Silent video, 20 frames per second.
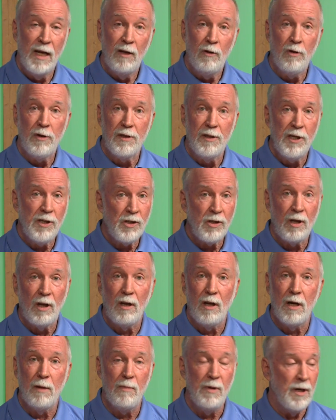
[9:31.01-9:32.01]
Look, this
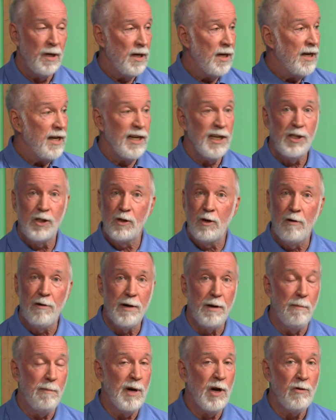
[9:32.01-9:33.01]
club is
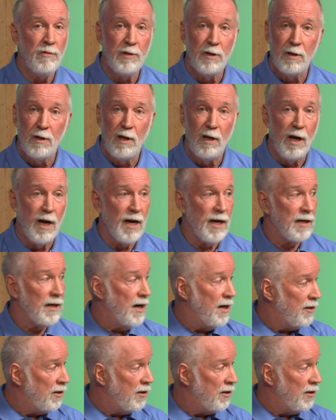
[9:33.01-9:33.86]
going to milk the clock.